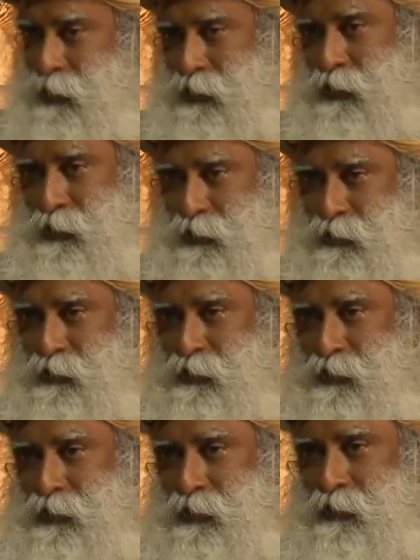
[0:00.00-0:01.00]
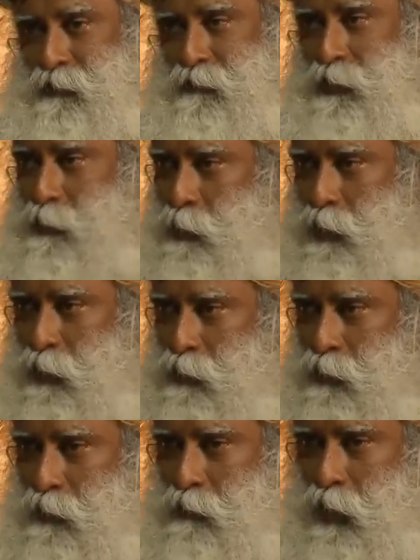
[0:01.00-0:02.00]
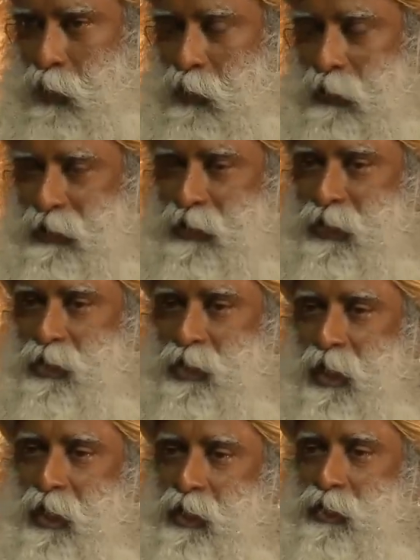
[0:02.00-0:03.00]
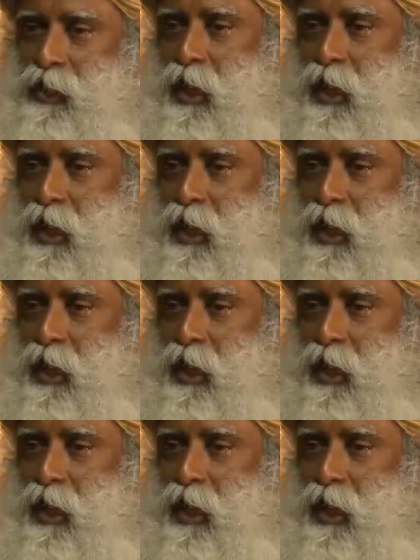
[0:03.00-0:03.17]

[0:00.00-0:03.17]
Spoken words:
here which belong to the body, it just hangs